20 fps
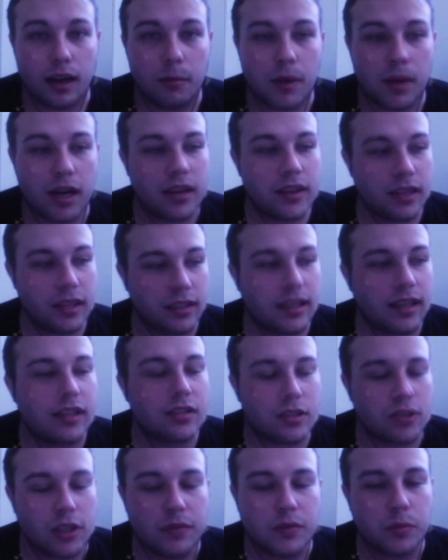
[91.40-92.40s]
Um, I think
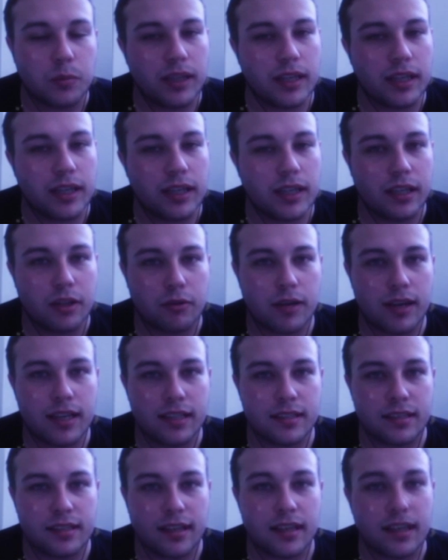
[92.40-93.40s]
that serves Wigan in
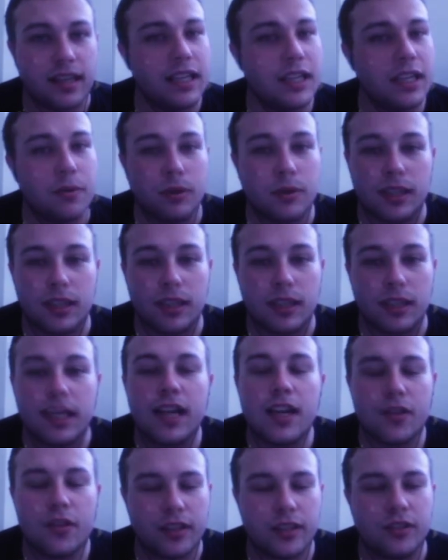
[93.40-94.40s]
great stead. And equally,
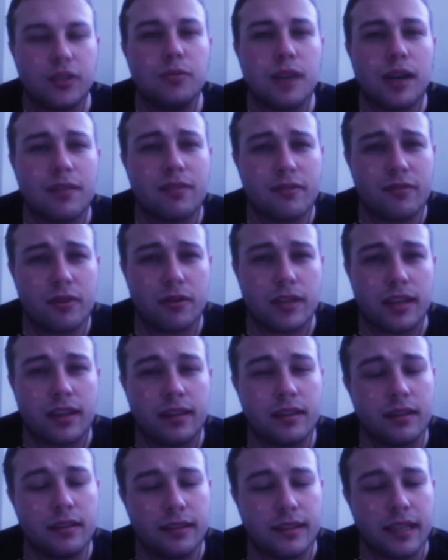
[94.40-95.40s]
they do have a very
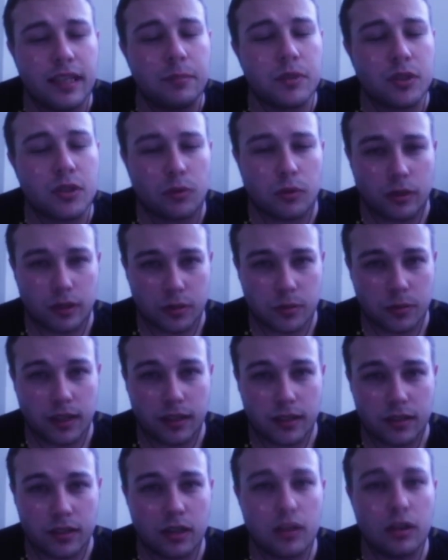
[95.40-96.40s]
deep squad as well.
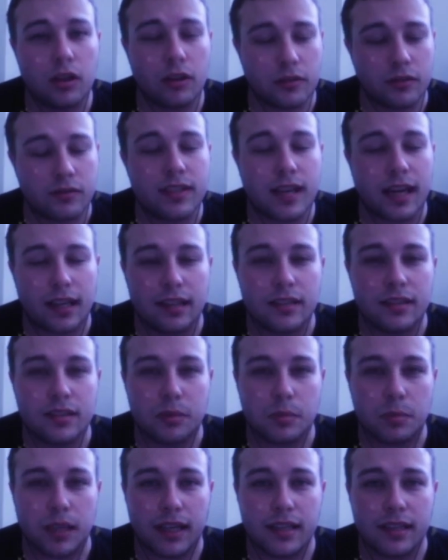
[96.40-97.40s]
There's a lot of
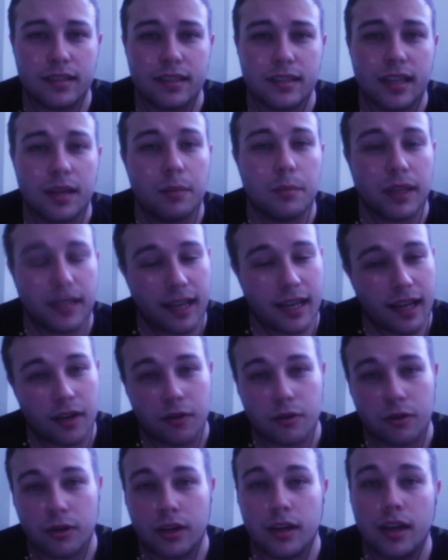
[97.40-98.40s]
talented players in there.
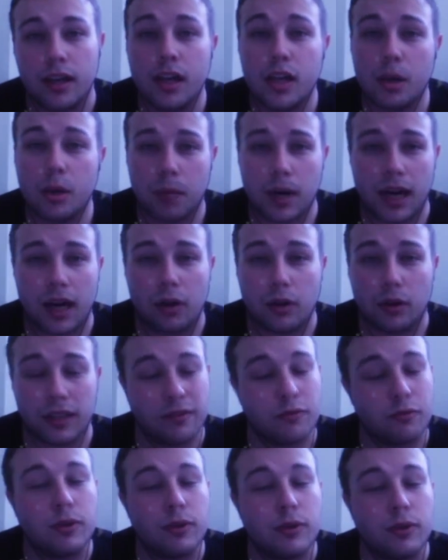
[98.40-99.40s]
McEachran, Powell,
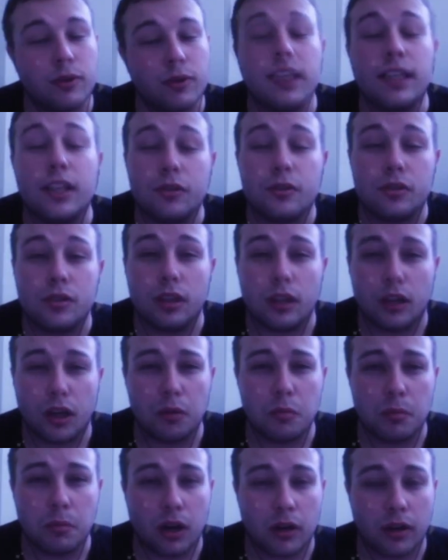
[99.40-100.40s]
they've really used the loan
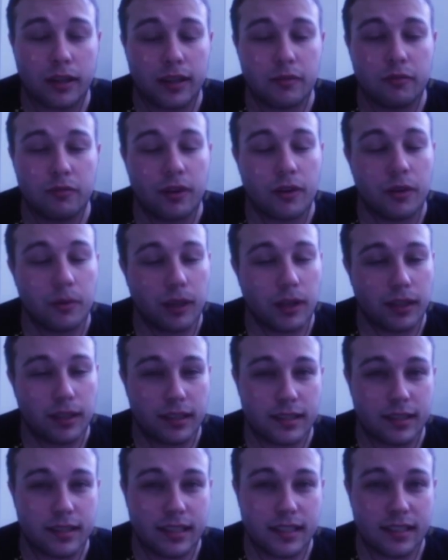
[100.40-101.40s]
market very well this
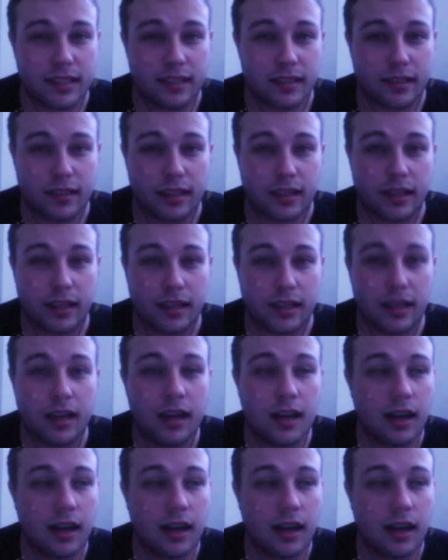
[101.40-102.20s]
season, I think.